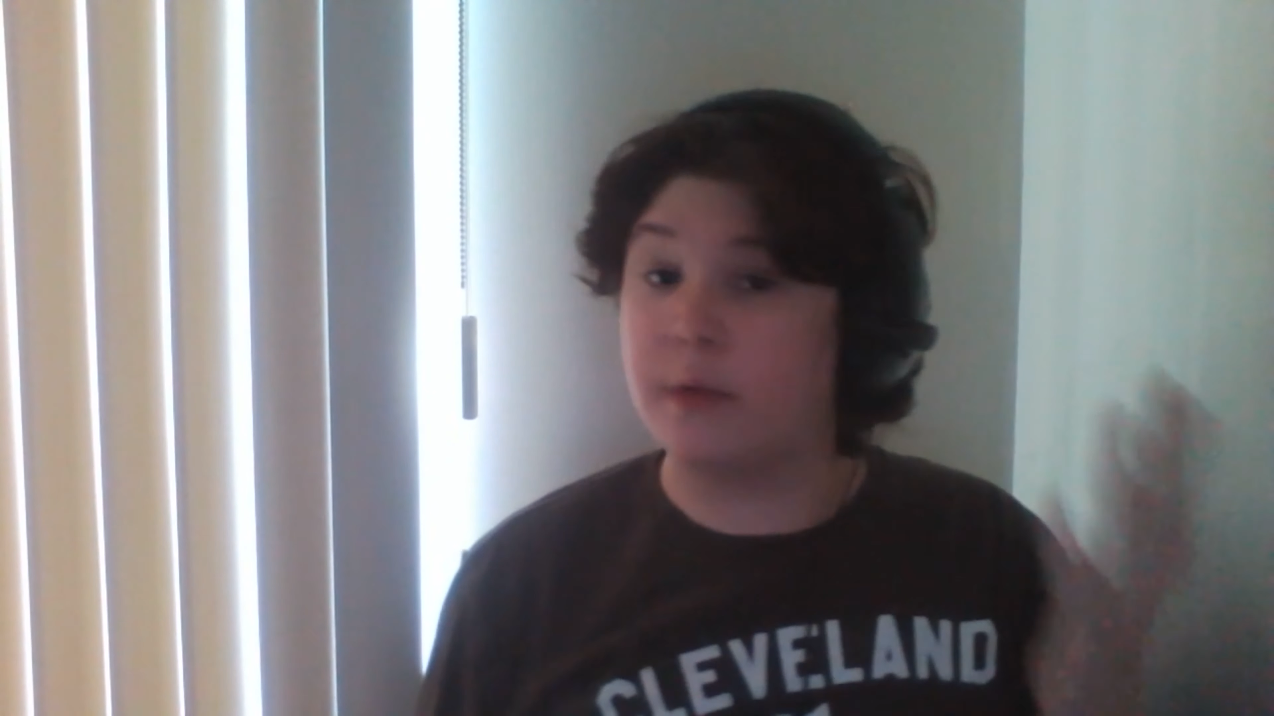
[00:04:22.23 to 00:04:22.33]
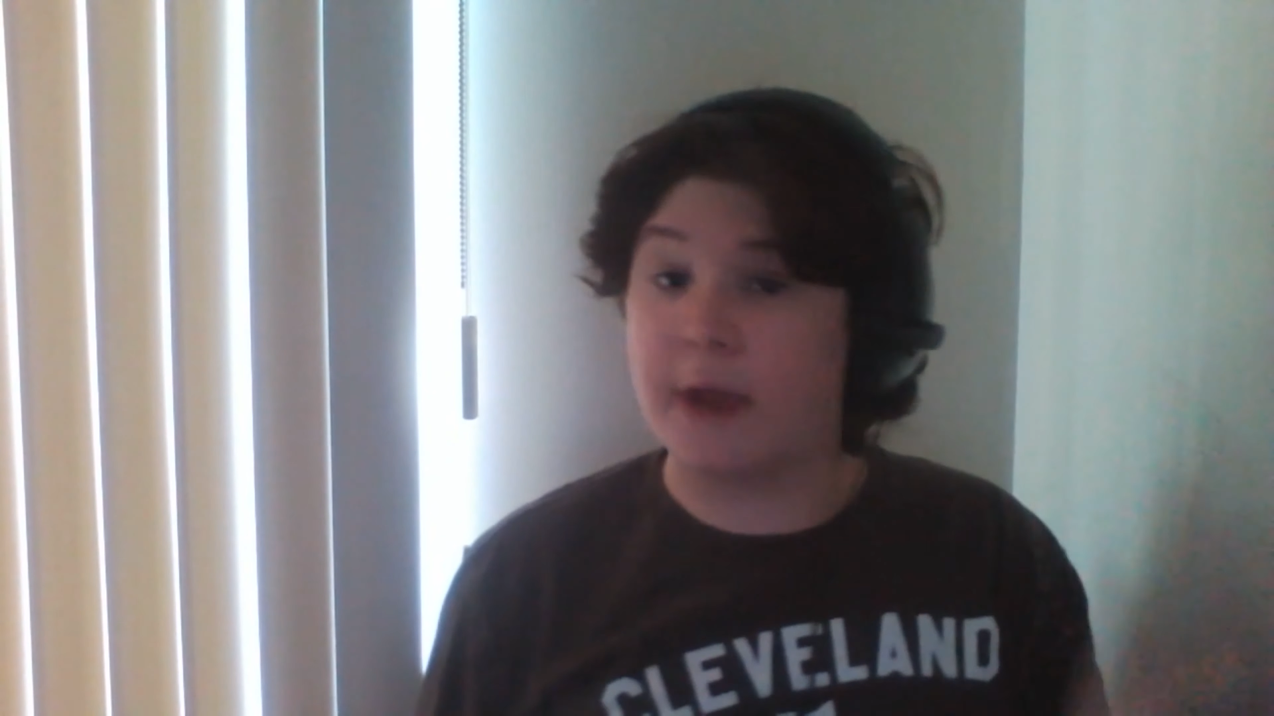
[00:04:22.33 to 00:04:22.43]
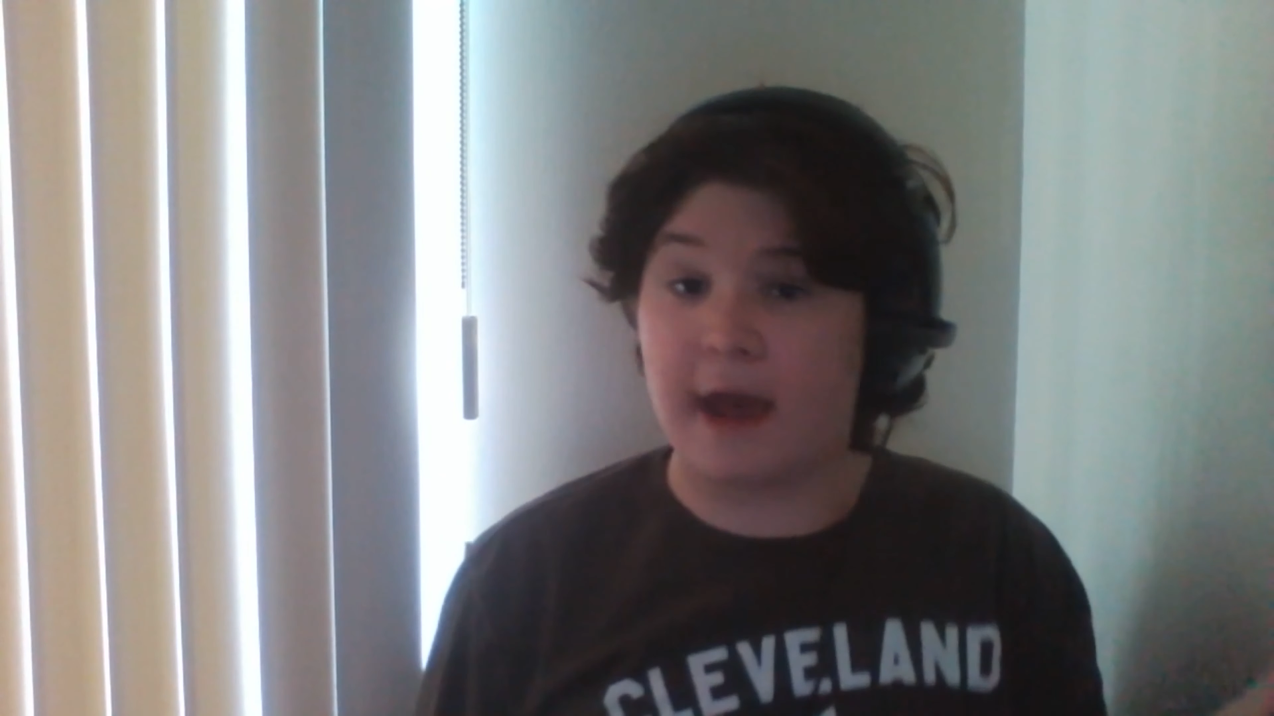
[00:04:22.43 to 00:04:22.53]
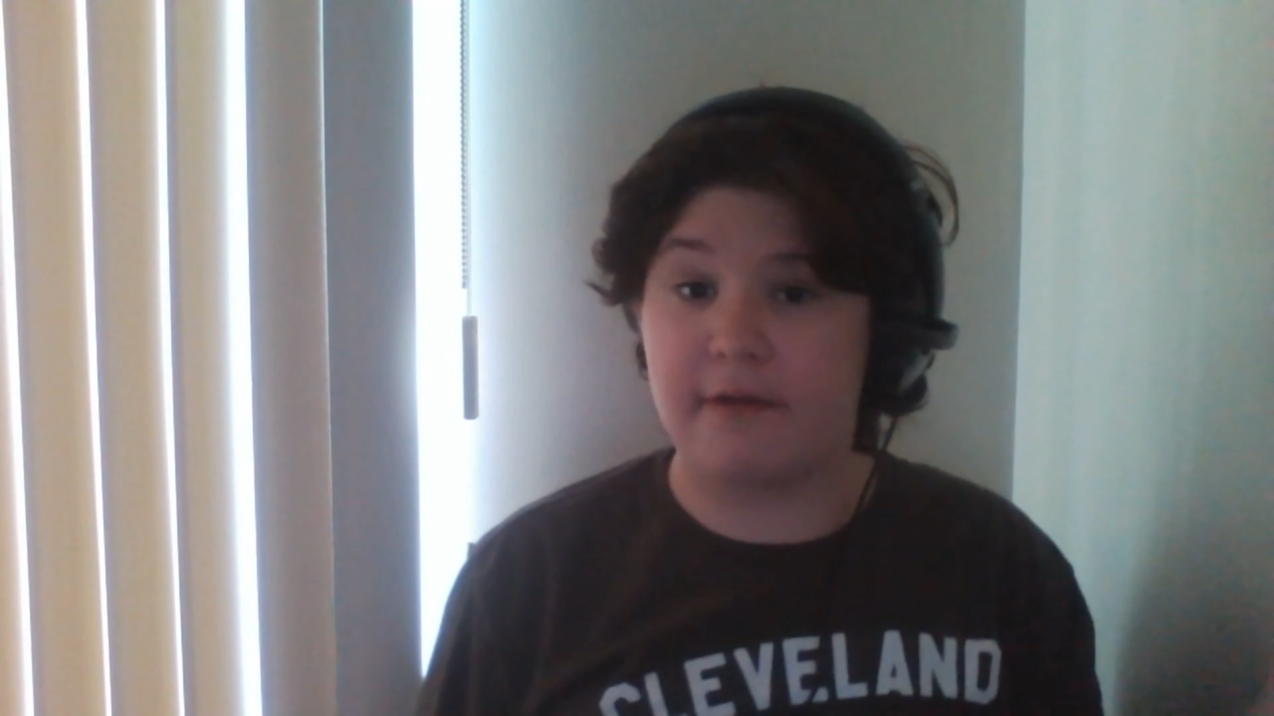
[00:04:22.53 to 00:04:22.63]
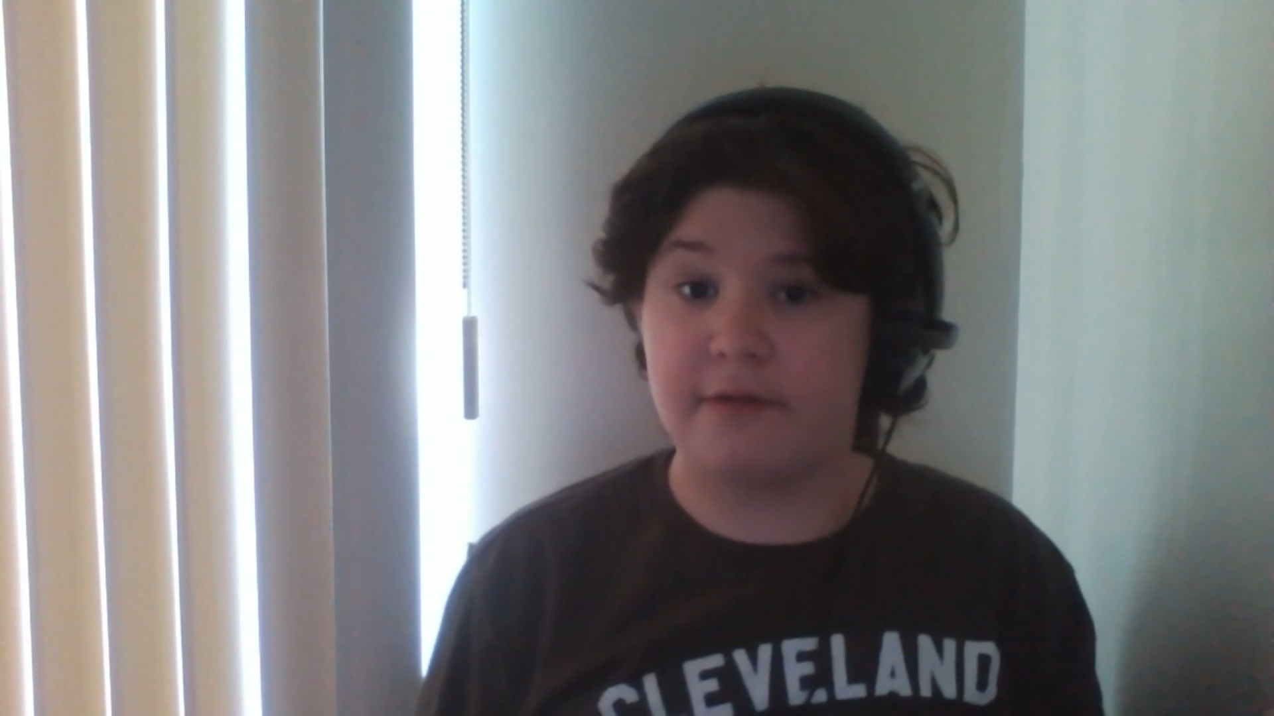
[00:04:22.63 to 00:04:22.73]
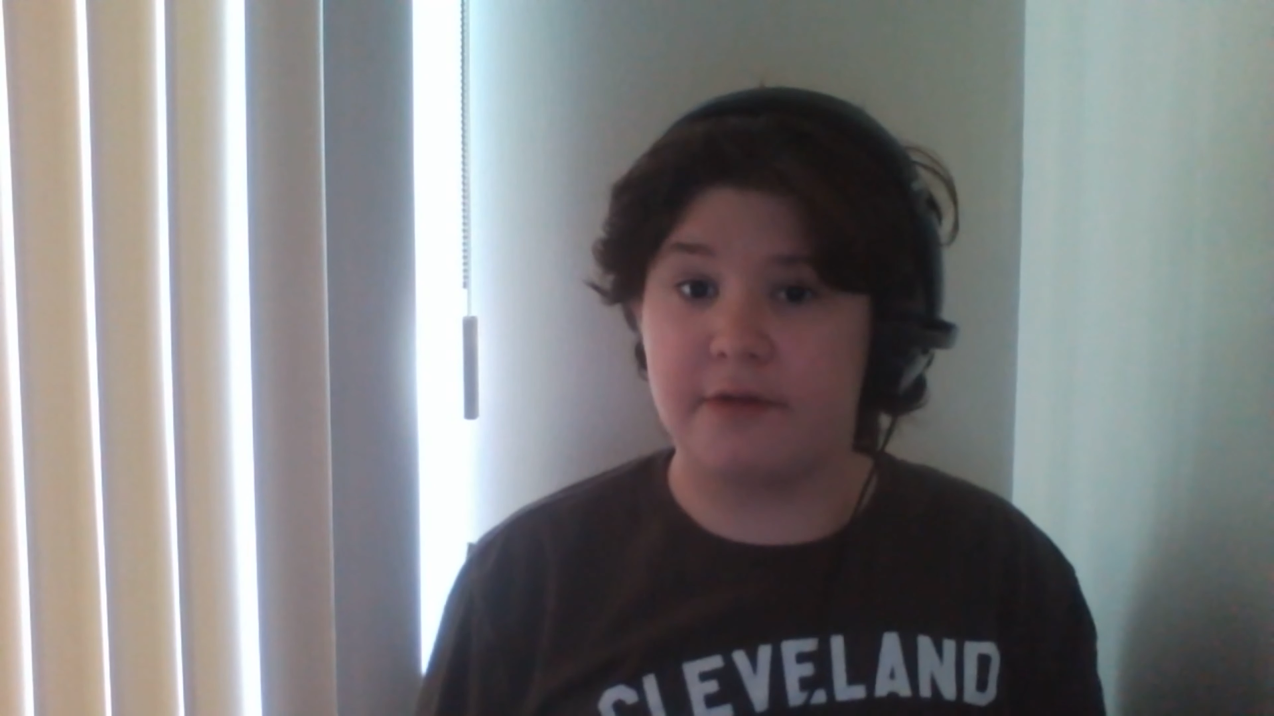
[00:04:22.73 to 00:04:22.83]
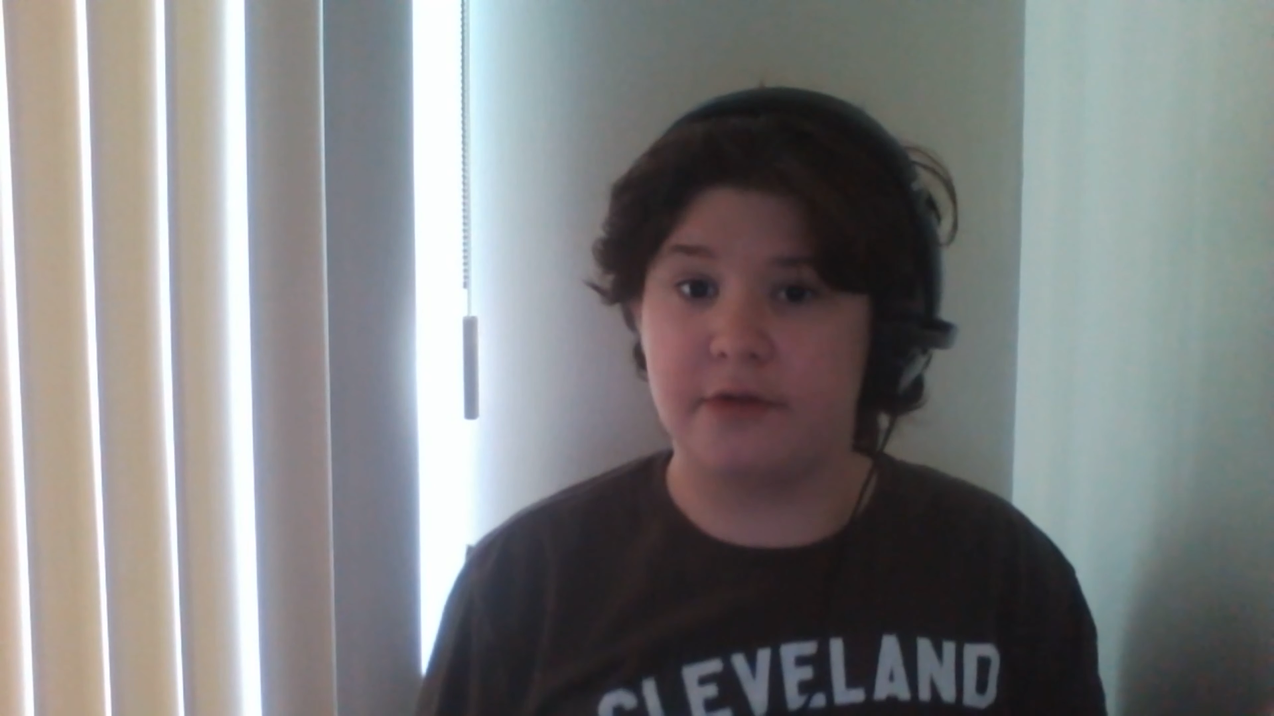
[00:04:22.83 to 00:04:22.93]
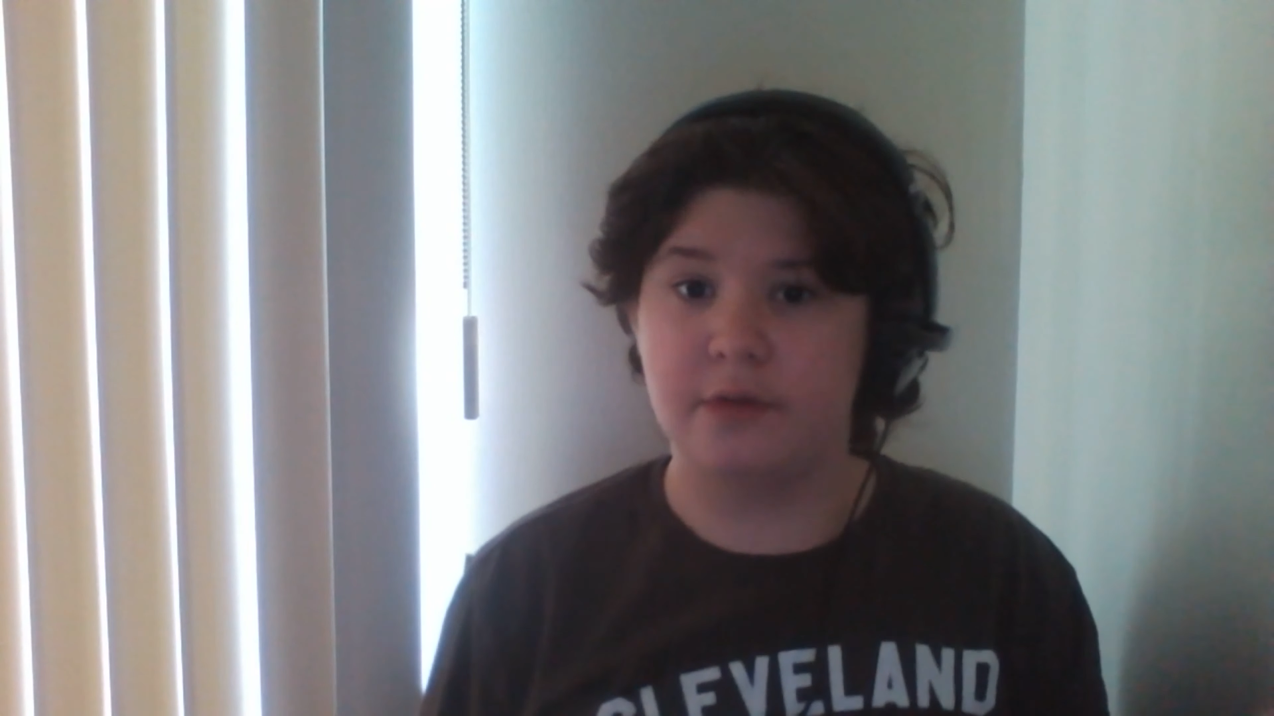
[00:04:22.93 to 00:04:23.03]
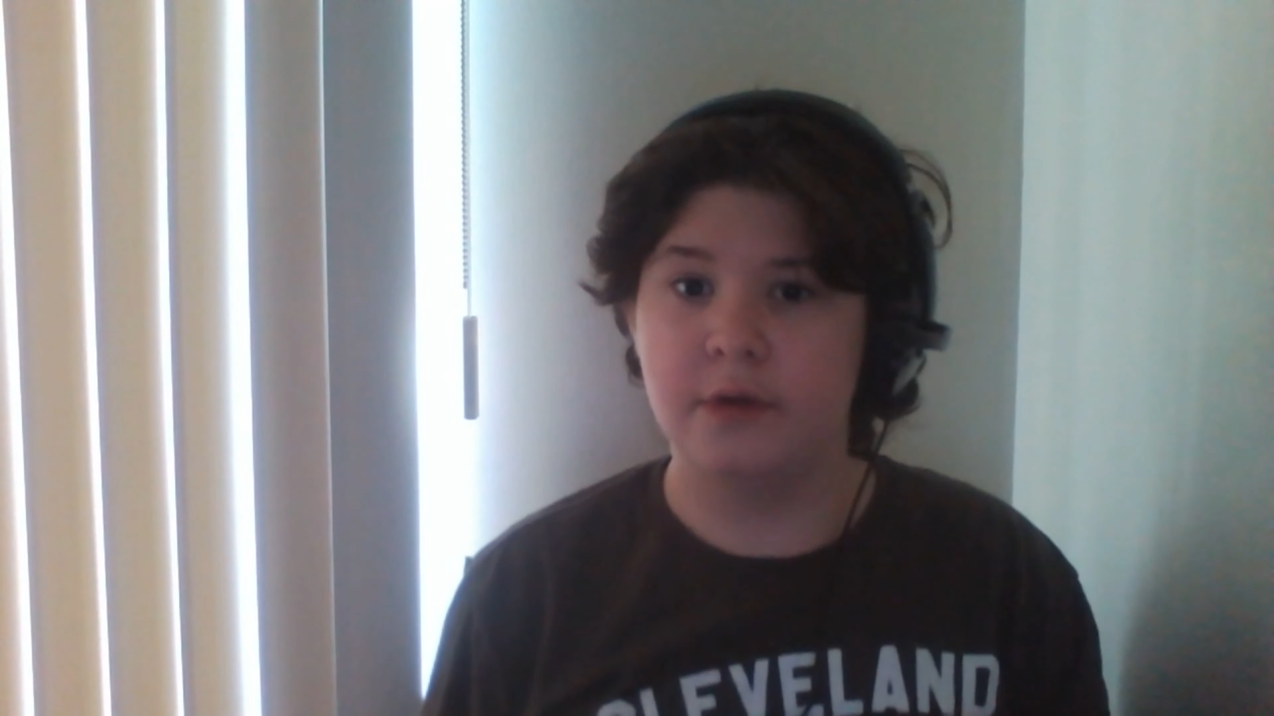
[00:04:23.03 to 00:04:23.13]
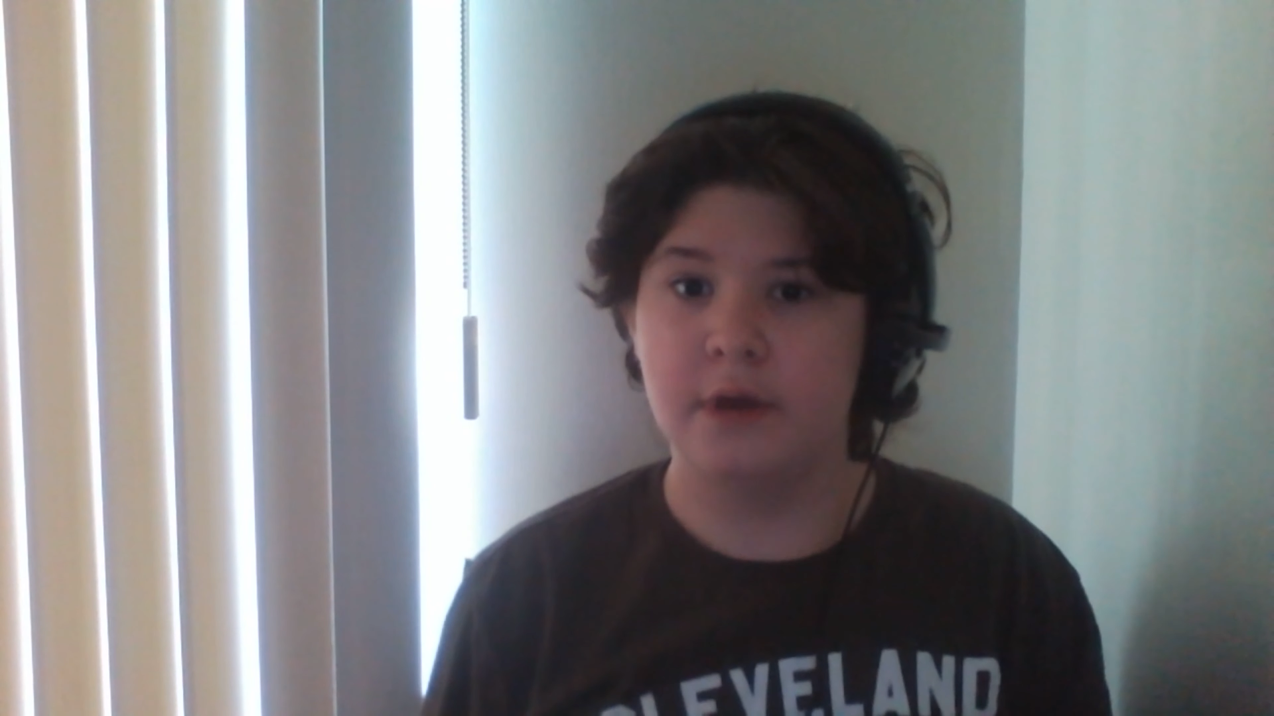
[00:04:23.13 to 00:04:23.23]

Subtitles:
have to,